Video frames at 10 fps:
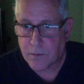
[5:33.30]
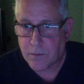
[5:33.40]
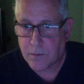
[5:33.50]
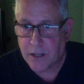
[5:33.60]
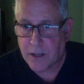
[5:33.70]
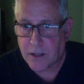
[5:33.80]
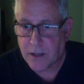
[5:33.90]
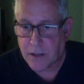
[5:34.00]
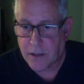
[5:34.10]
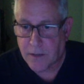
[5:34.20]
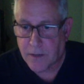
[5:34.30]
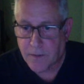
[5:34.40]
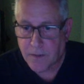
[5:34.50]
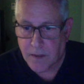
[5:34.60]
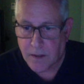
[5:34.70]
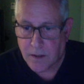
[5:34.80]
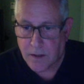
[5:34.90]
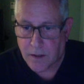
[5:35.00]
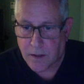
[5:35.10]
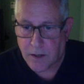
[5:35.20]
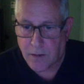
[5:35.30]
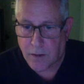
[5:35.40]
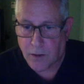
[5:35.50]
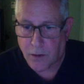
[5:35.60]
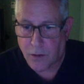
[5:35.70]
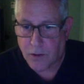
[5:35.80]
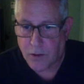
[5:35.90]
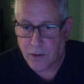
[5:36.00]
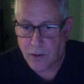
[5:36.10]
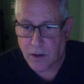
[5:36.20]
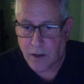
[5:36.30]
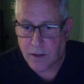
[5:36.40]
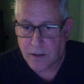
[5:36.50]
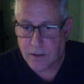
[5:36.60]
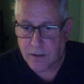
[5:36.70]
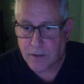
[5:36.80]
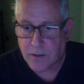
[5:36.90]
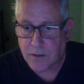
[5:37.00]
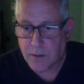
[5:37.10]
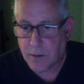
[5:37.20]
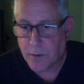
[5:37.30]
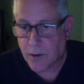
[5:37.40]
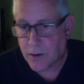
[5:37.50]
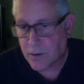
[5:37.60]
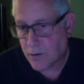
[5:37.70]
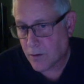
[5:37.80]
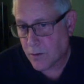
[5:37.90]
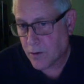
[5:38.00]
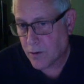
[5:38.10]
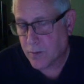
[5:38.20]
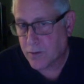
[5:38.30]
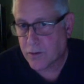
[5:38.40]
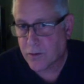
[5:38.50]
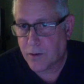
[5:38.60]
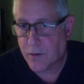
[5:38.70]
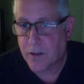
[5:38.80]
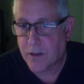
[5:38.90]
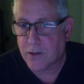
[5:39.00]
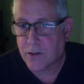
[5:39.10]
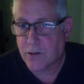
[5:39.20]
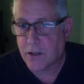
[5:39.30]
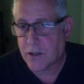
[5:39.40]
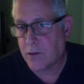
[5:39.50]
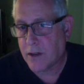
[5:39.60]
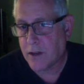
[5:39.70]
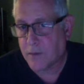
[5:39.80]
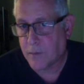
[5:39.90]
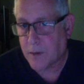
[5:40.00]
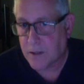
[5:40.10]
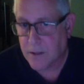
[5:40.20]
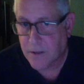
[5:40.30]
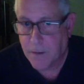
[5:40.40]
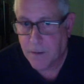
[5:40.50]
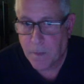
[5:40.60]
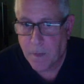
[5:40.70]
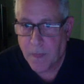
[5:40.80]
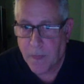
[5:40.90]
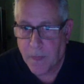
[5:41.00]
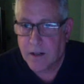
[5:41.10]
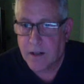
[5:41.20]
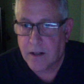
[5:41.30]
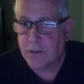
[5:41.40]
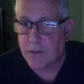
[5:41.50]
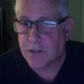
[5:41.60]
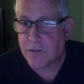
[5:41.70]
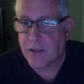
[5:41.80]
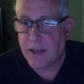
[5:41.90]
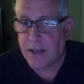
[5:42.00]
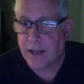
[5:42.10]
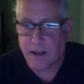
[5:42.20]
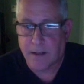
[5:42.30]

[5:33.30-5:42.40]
basically the end of October. So August, September, October, almost 3 months. So say 2.5 months. And that was just for that.